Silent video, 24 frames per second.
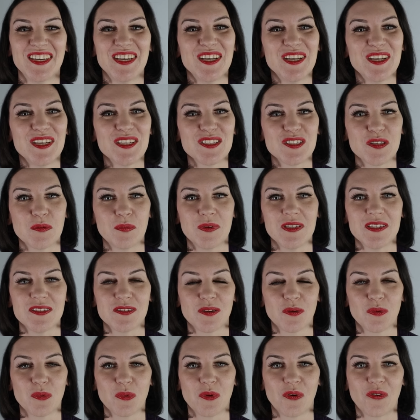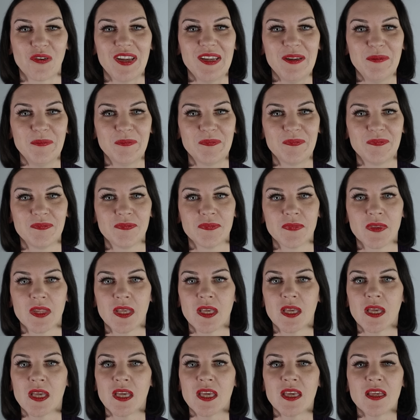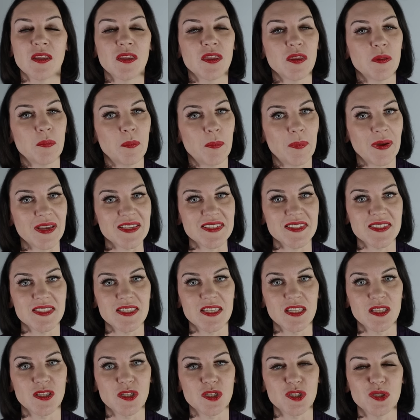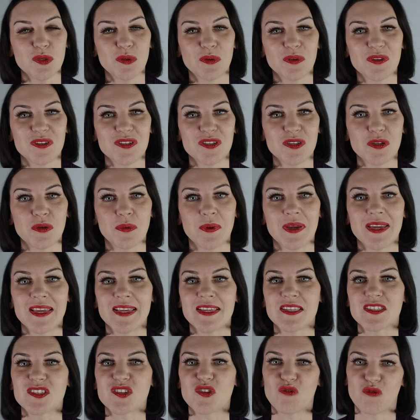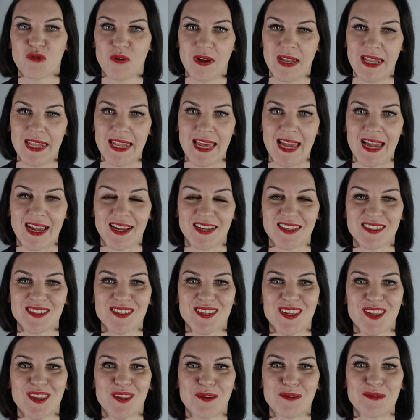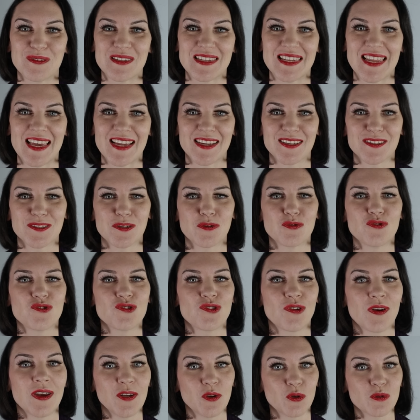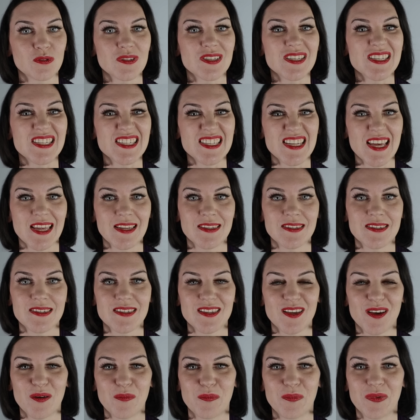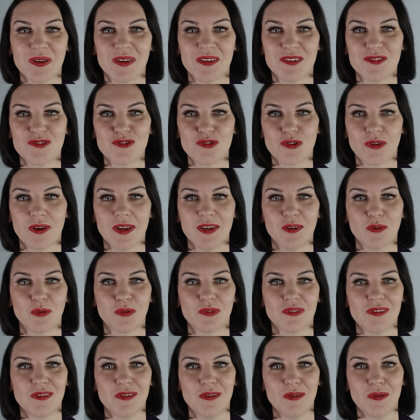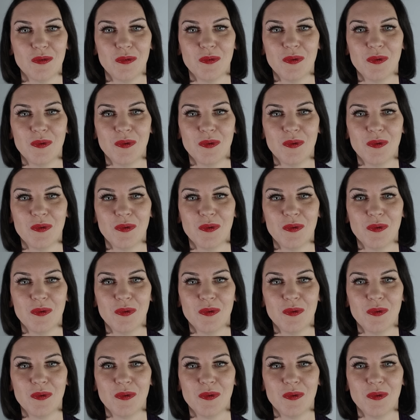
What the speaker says: So please don't worry. The best thing that you can do is relax those legs. So try not to tense up, try not to